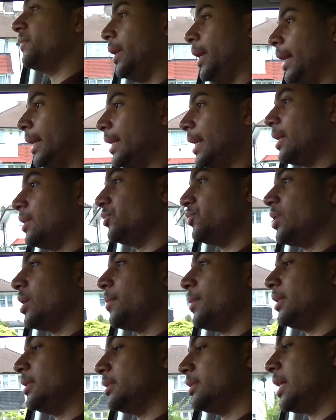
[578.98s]
the Akan
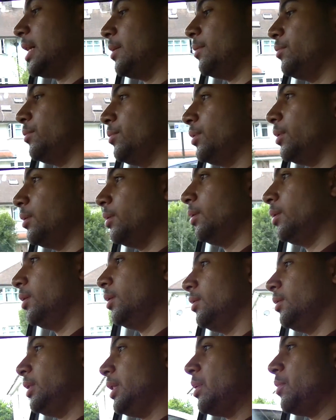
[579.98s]
tribe at the time, but
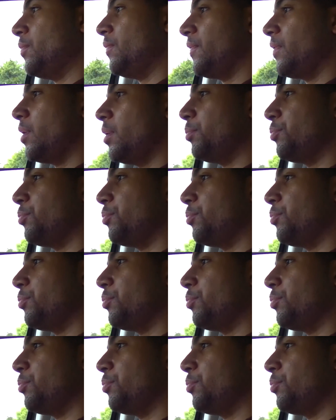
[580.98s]
they were very